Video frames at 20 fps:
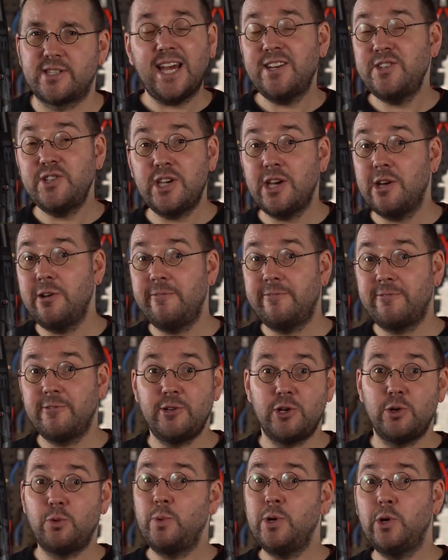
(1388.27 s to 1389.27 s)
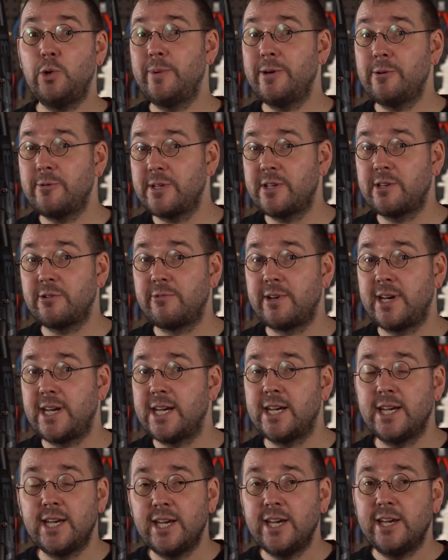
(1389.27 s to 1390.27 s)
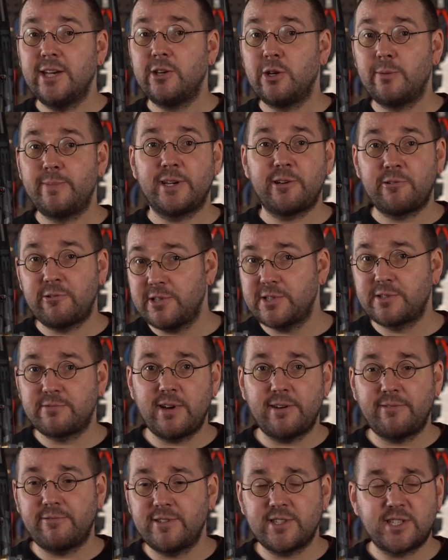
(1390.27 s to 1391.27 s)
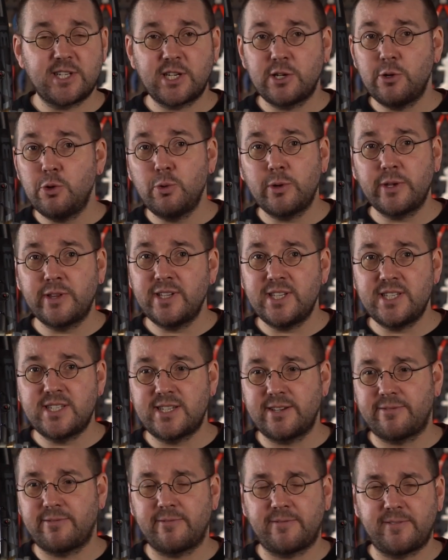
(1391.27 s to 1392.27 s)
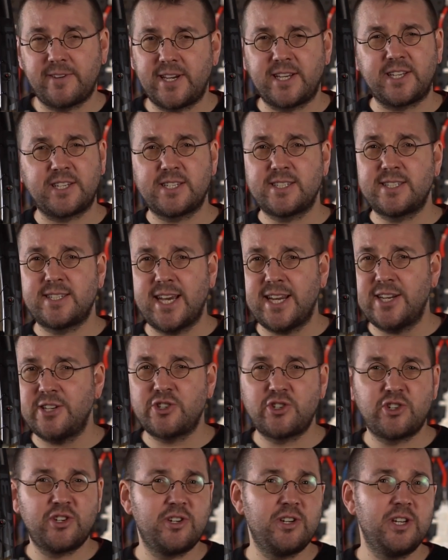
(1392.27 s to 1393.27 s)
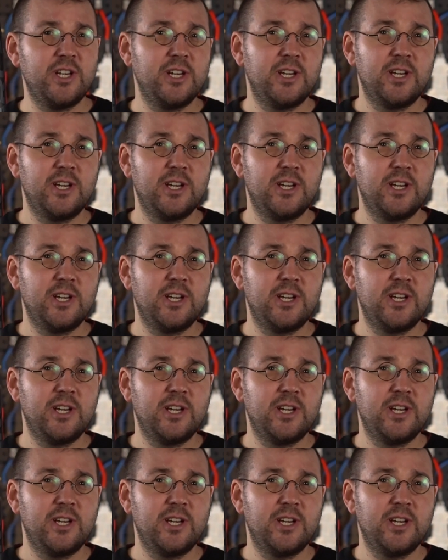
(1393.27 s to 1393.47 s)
As you go through your wheel building career, you'll be cross-referencing all of these different things, tension,